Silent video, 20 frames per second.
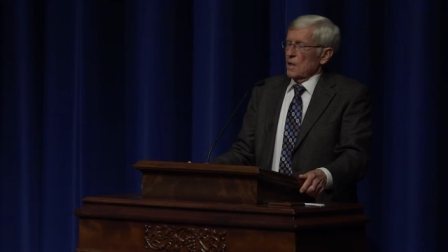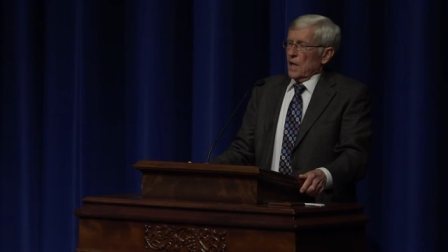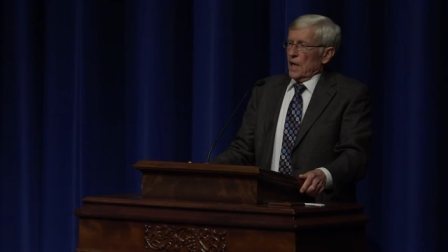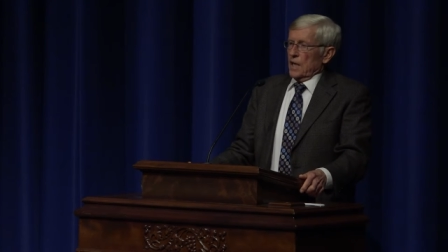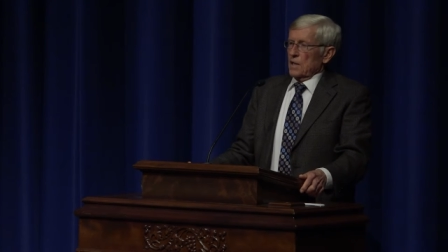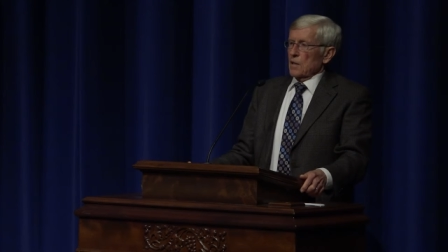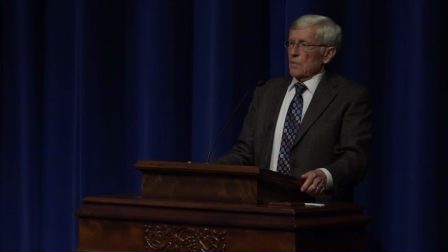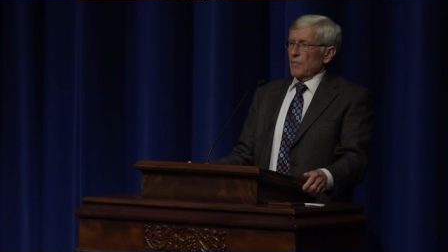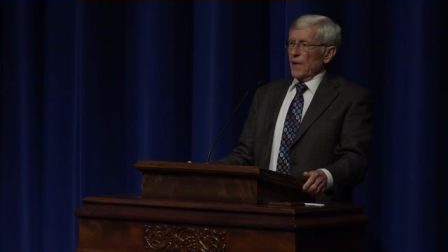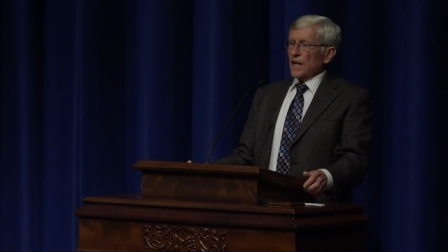
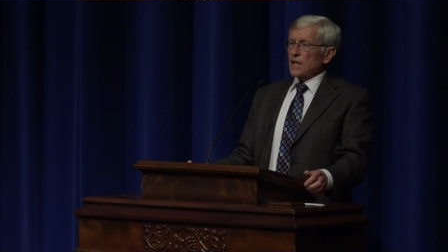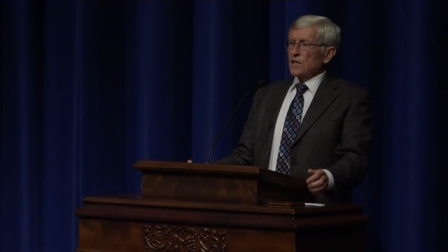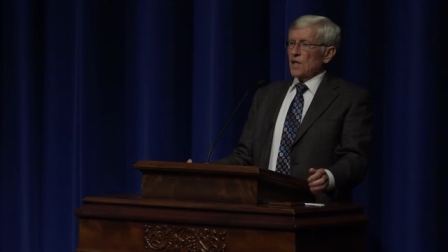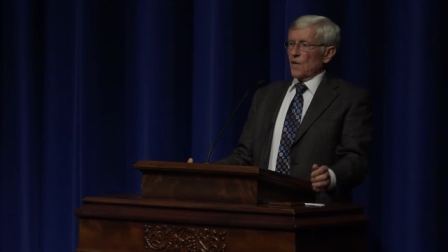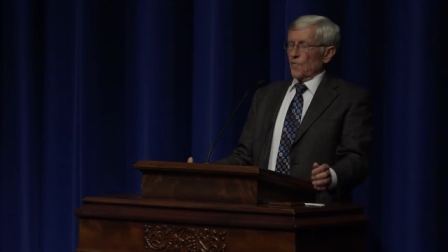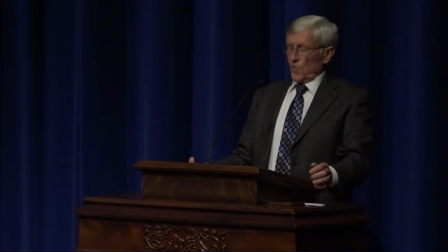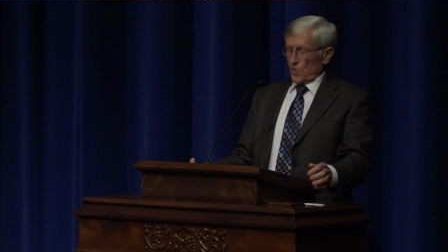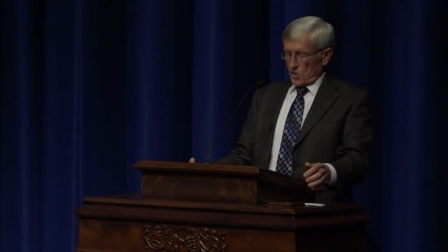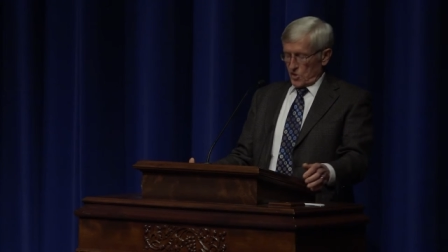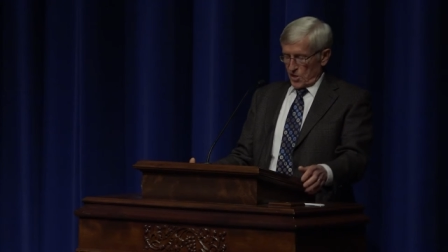And the big
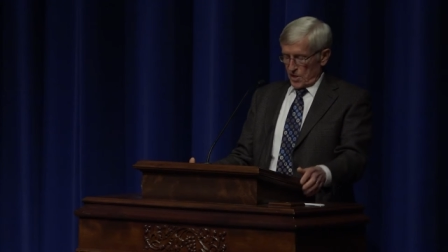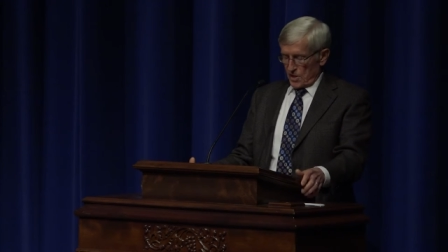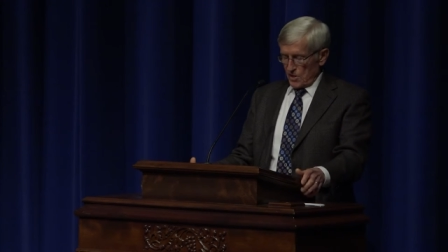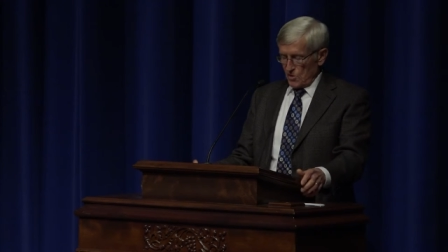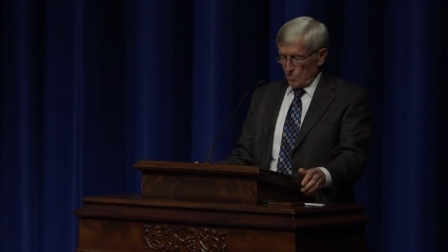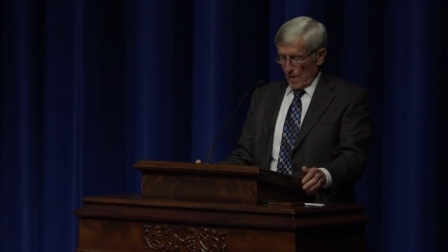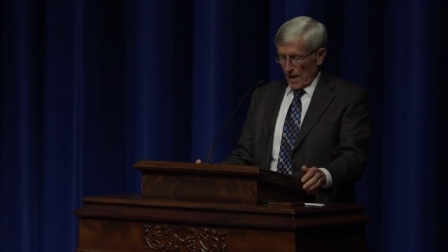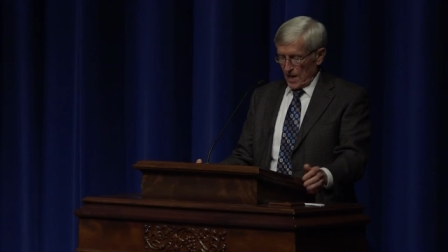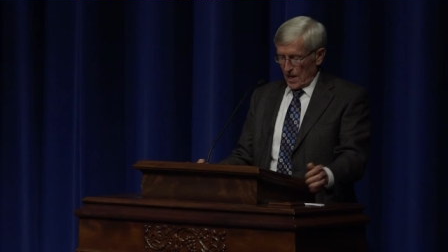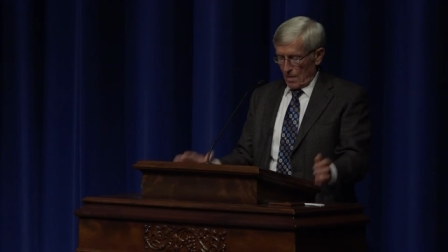difference
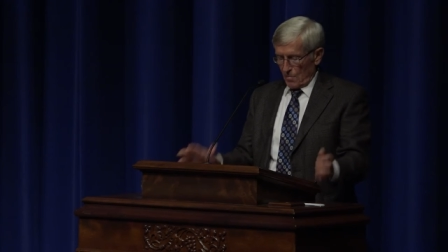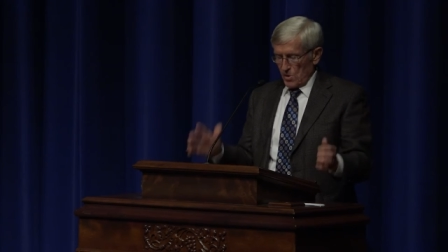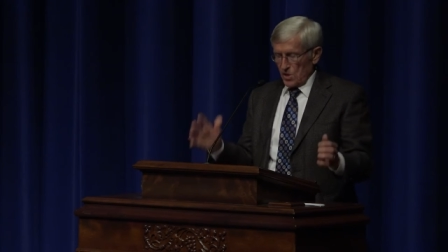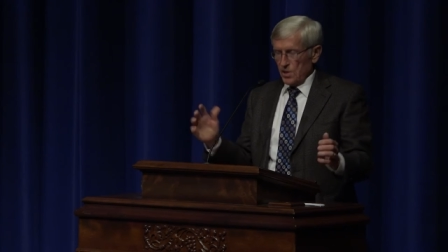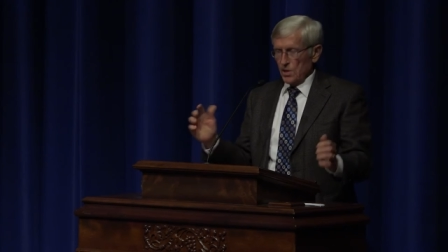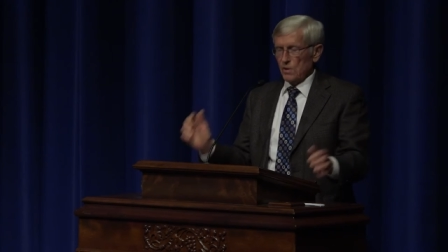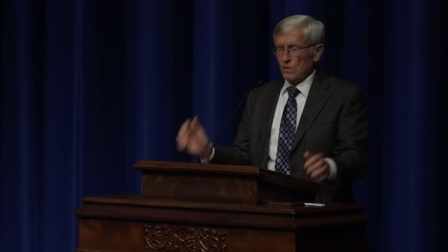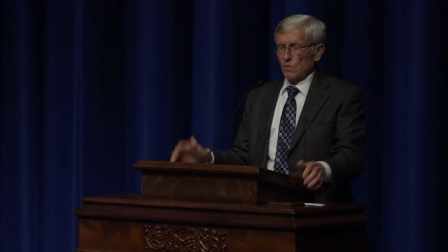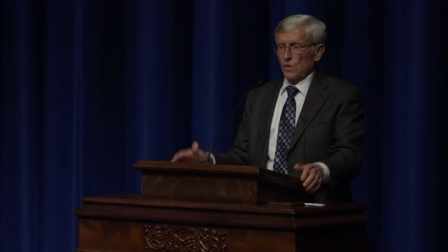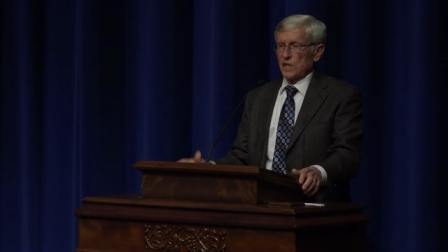is, my number
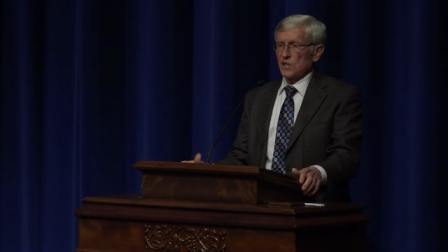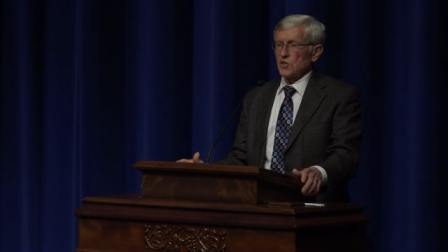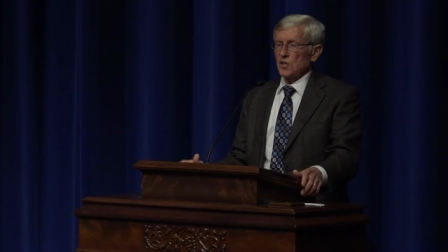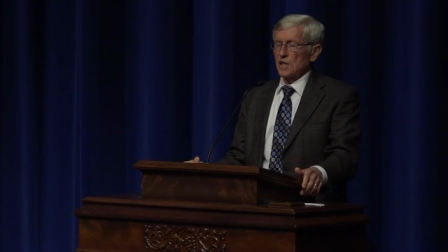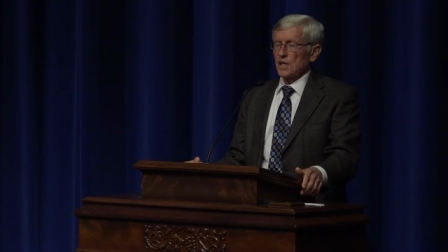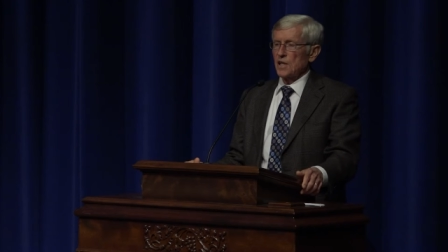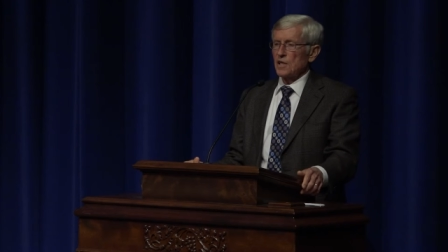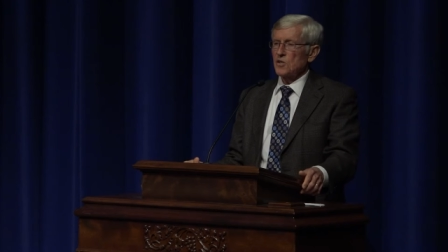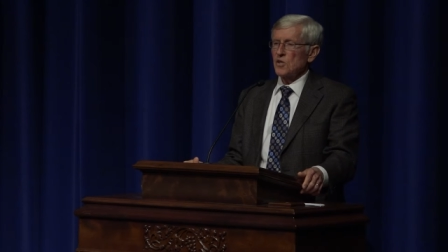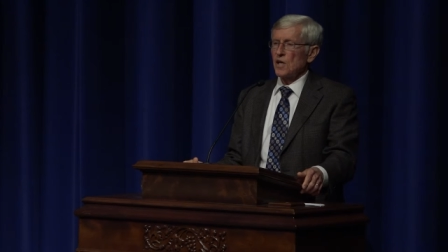two
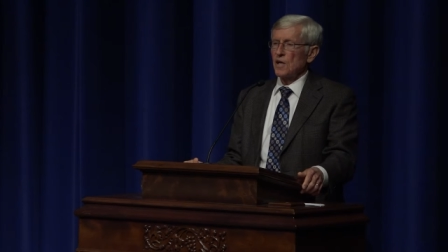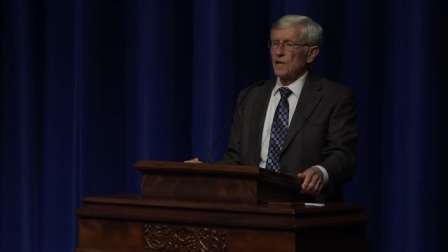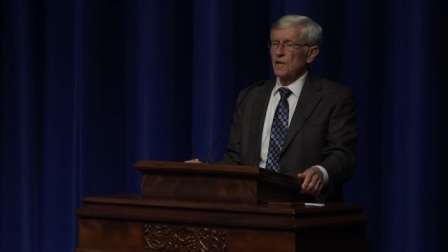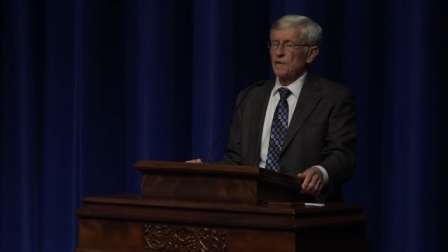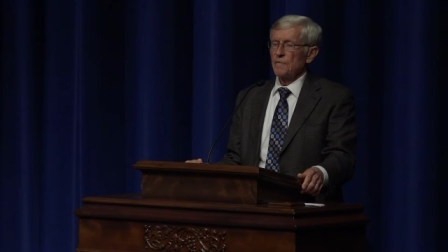reason is,